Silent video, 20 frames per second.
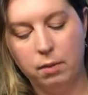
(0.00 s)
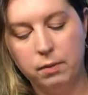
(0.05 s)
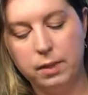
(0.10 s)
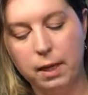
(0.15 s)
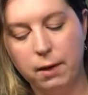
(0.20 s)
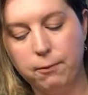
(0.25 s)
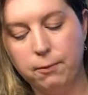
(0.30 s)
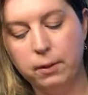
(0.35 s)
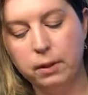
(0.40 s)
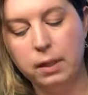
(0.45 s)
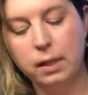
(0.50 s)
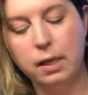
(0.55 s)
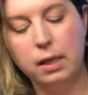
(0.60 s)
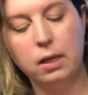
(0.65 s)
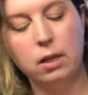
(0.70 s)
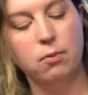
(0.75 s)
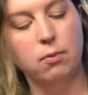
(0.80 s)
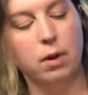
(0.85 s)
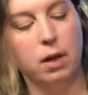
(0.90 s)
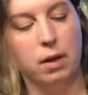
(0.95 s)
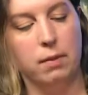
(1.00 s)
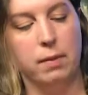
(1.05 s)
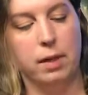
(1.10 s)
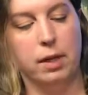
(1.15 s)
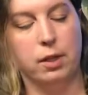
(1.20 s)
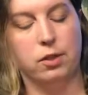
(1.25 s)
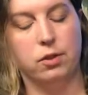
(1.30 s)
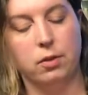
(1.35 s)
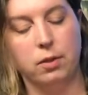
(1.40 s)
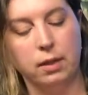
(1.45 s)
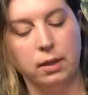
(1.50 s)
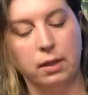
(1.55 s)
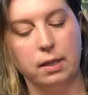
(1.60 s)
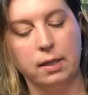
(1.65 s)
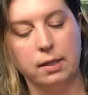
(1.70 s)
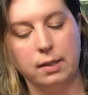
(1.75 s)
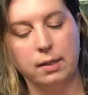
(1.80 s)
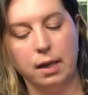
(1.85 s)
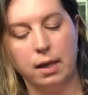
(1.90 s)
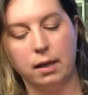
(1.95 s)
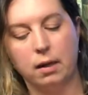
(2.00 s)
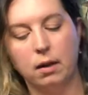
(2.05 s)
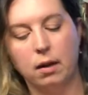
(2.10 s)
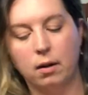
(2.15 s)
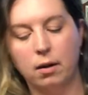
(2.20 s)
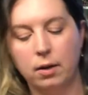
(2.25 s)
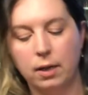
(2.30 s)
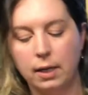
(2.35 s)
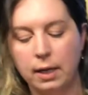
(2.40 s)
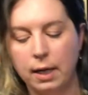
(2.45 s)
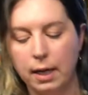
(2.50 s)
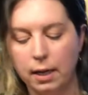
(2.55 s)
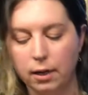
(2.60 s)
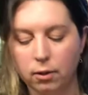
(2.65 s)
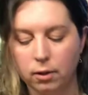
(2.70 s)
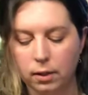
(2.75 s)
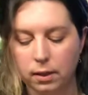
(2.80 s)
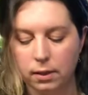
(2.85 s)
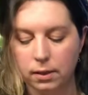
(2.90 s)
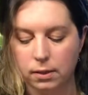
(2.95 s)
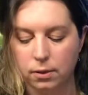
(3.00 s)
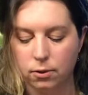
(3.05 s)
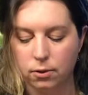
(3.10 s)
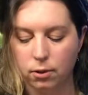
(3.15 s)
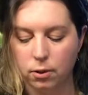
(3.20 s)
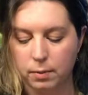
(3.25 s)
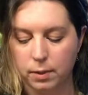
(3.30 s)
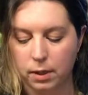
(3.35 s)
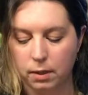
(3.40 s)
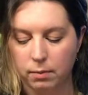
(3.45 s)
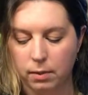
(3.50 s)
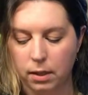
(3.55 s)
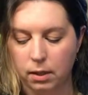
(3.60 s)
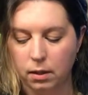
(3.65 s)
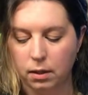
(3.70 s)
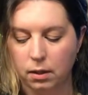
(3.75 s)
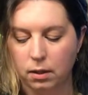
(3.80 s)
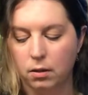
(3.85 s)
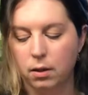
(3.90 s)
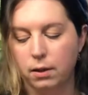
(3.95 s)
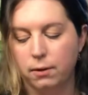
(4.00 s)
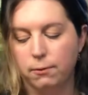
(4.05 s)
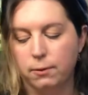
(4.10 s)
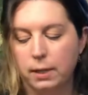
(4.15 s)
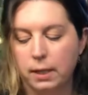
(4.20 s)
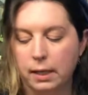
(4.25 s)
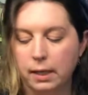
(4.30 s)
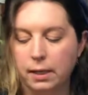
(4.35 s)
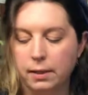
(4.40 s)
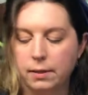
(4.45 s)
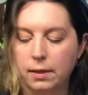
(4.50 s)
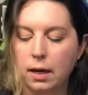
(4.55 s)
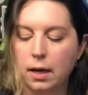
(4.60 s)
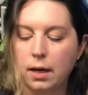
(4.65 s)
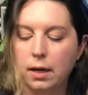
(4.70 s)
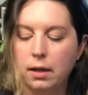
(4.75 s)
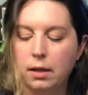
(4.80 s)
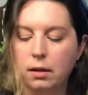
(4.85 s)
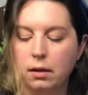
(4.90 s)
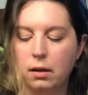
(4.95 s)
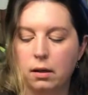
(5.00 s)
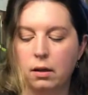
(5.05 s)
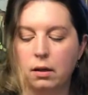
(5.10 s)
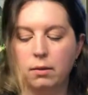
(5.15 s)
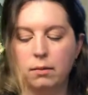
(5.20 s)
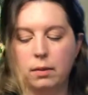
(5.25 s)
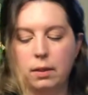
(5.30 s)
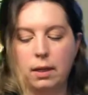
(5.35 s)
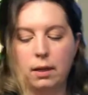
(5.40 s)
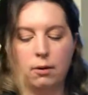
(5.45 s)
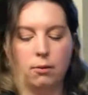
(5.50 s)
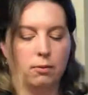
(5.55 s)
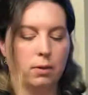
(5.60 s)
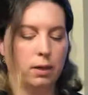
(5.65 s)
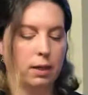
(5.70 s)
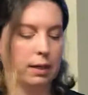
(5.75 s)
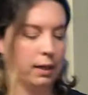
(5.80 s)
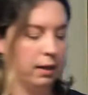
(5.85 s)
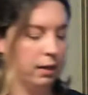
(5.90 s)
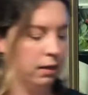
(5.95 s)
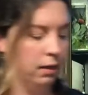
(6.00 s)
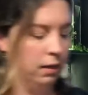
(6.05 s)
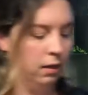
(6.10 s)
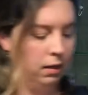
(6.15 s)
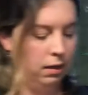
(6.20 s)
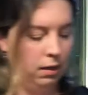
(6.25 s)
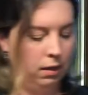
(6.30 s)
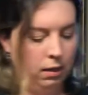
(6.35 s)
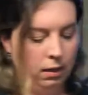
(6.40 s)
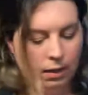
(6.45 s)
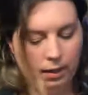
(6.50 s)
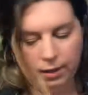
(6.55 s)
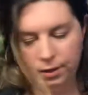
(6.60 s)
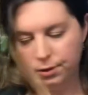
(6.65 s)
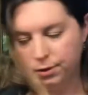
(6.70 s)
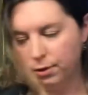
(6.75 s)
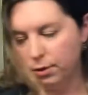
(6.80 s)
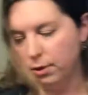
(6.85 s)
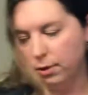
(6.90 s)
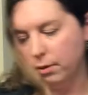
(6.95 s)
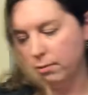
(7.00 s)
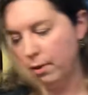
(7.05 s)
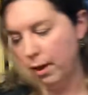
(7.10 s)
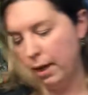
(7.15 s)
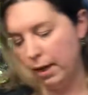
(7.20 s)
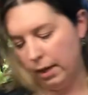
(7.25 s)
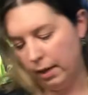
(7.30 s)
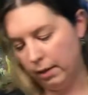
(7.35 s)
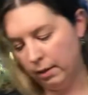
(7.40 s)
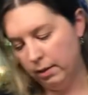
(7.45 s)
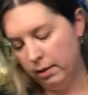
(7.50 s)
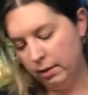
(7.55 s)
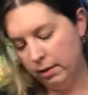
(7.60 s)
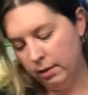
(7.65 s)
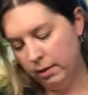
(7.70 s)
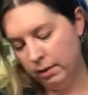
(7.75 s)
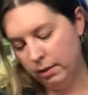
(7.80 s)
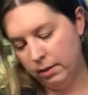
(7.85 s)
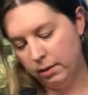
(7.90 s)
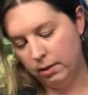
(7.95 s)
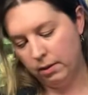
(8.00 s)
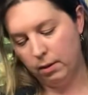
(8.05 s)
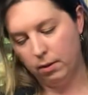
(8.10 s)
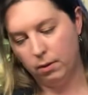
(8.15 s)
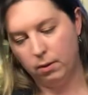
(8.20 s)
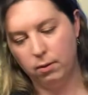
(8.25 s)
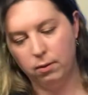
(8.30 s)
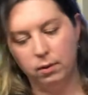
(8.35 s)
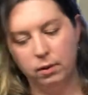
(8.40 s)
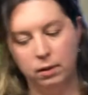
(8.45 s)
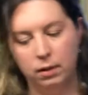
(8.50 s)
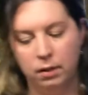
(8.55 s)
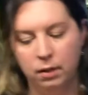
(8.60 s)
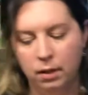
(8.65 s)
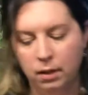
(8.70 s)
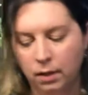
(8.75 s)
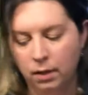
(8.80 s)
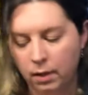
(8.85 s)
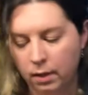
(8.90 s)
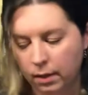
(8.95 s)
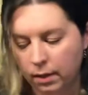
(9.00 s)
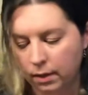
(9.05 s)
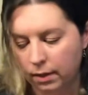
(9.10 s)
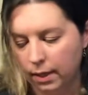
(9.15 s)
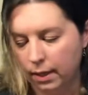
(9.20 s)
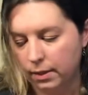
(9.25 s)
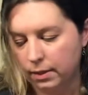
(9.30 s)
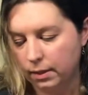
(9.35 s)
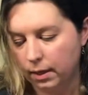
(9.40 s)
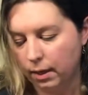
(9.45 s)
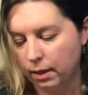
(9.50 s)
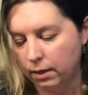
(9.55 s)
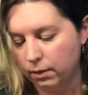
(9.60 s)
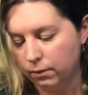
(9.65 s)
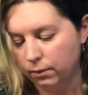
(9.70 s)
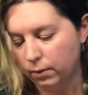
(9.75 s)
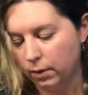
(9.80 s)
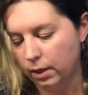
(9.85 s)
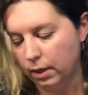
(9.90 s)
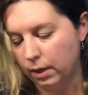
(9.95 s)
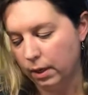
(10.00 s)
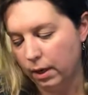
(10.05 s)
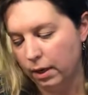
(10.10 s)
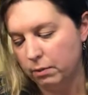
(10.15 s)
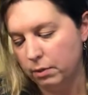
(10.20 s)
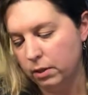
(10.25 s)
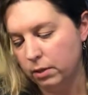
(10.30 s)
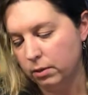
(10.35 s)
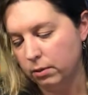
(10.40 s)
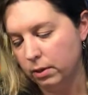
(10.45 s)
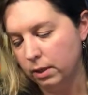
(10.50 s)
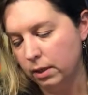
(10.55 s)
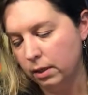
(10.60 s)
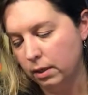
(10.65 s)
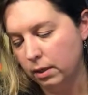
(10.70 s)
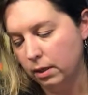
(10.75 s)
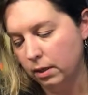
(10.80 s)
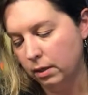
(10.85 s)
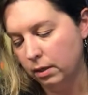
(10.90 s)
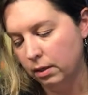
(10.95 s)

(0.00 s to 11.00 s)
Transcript: Definitely you want to make sure that these get cut on an angle, because tulips can be a little on the finicky side. They don't want to get inserted right, so that's kind of what I've been doing.